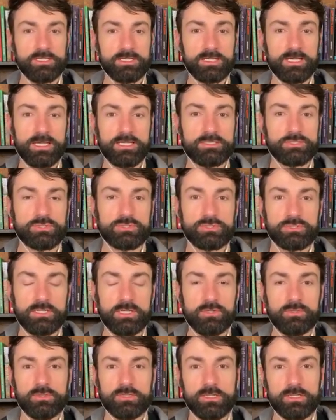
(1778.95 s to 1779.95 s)
And guys, just
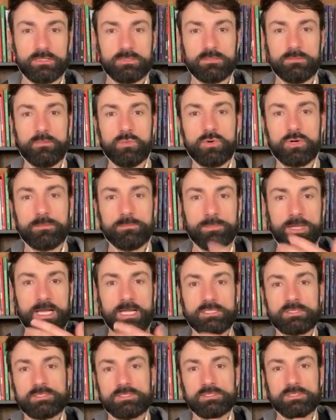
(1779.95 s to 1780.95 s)
know that the more
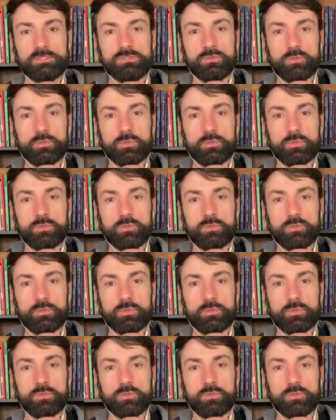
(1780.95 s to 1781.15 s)
masks